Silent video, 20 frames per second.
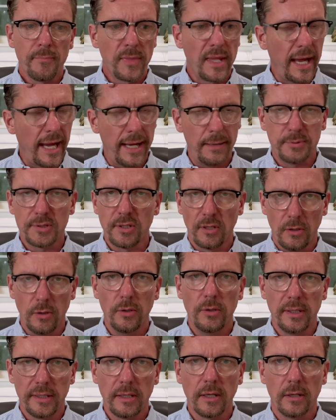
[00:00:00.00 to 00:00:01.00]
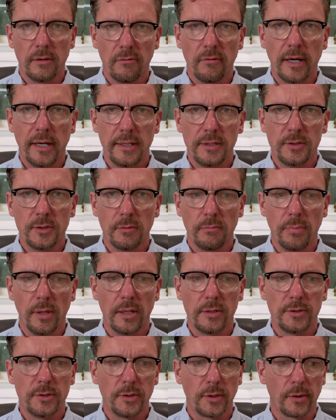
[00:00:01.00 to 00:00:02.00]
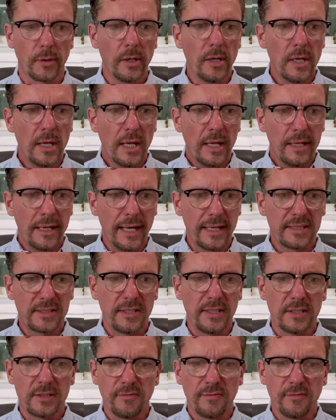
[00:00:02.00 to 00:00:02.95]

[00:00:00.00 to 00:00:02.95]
absolutely going to raise your blood sugar. Next is